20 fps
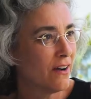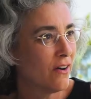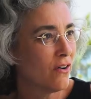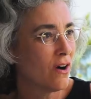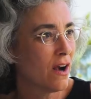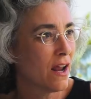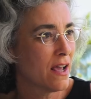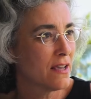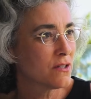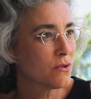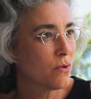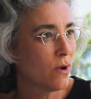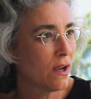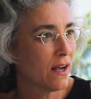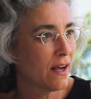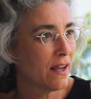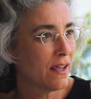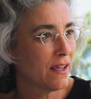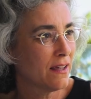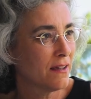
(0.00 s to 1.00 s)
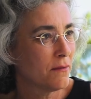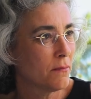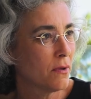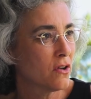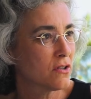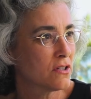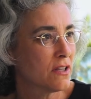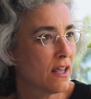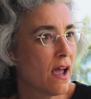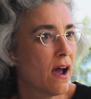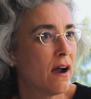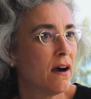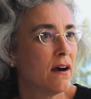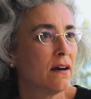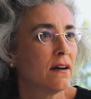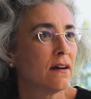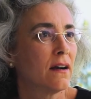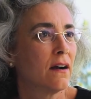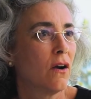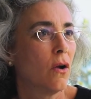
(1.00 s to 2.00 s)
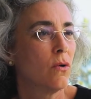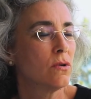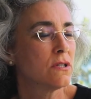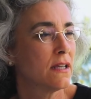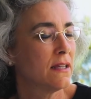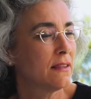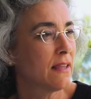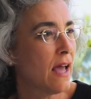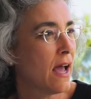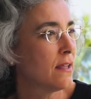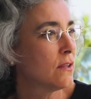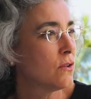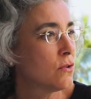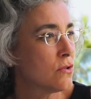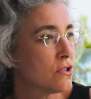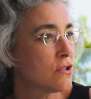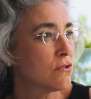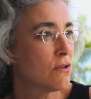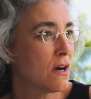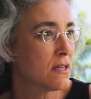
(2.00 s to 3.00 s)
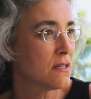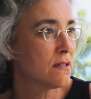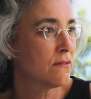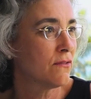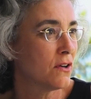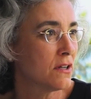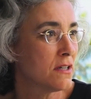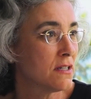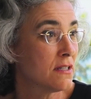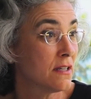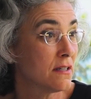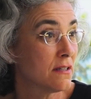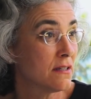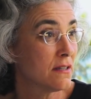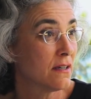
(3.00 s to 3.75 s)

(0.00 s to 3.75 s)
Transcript: or less quickly, because they are closely tied to stress, for instance.